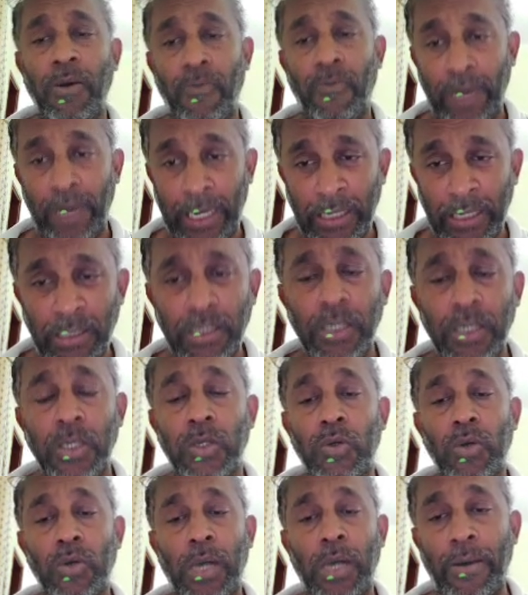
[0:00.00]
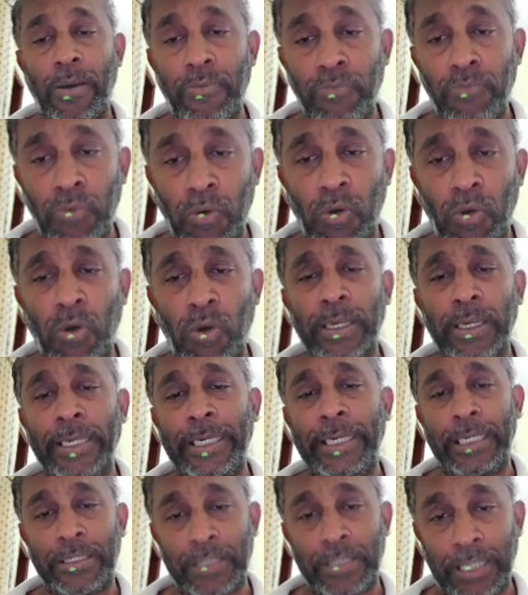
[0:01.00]
when you have more
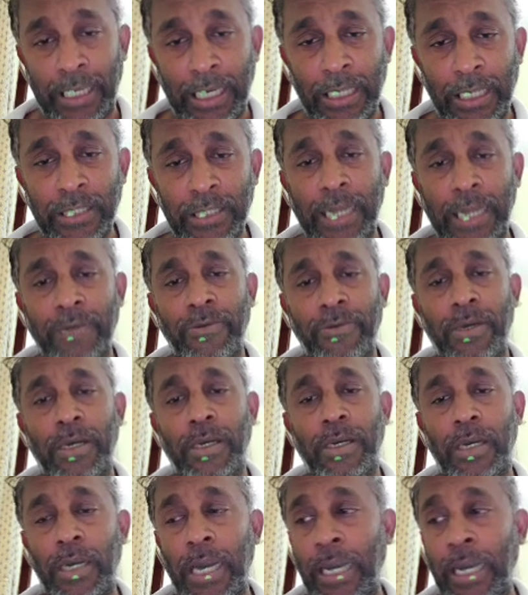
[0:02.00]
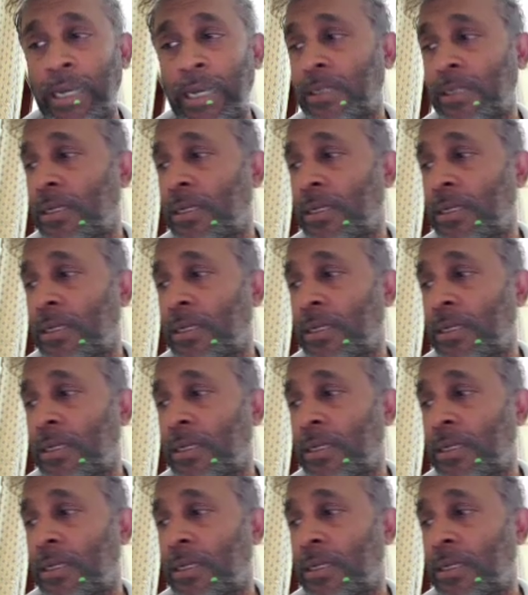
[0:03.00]
credit sales and high